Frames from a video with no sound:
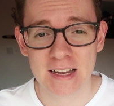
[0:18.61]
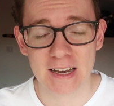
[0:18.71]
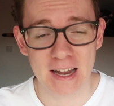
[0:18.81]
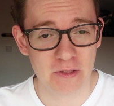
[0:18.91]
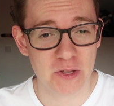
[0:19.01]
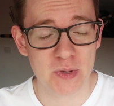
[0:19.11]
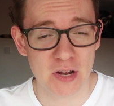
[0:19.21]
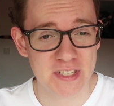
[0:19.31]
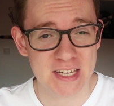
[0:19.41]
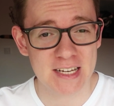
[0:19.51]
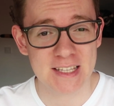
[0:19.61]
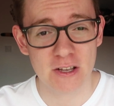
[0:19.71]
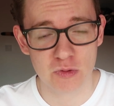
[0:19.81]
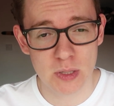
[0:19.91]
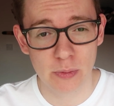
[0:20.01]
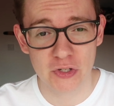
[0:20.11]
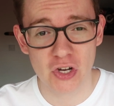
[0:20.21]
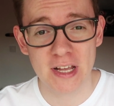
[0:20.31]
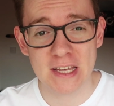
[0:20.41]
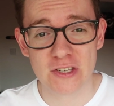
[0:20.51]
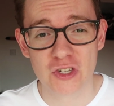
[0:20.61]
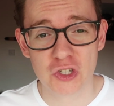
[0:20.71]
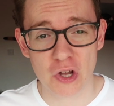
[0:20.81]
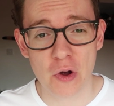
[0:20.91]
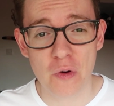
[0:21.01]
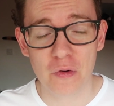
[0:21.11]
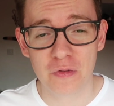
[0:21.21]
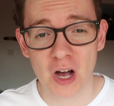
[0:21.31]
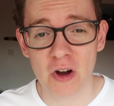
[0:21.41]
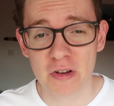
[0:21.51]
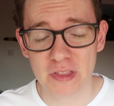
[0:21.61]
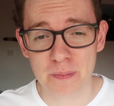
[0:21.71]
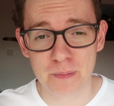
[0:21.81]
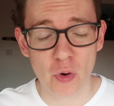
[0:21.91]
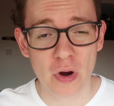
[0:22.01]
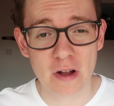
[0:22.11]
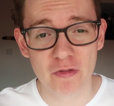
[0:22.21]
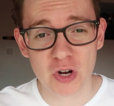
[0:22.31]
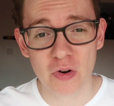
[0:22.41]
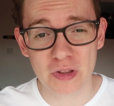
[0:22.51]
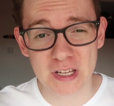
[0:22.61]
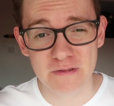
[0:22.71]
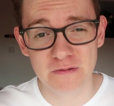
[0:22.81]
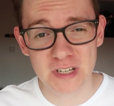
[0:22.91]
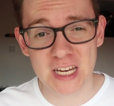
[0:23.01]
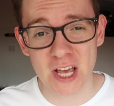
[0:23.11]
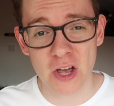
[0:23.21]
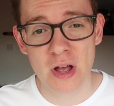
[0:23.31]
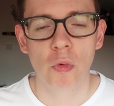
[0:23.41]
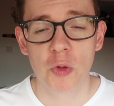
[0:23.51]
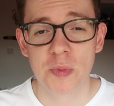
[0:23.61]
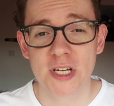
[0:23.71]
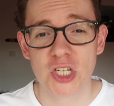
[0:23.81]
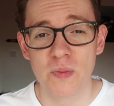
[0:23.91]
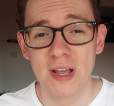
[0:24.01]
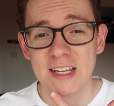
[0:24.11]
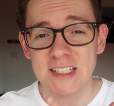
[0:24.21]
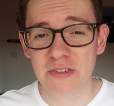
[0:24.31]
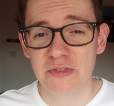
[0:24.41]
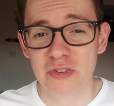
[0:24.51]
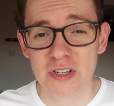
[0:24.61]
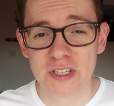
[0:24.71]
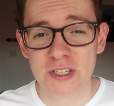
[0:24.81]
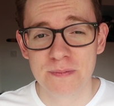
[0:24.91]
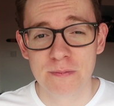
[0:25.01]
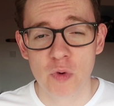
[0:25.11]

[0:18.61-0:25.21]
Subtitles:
Now there's been over 6,000 people signing it so far at the point of recording this video. Will the petition make a difference?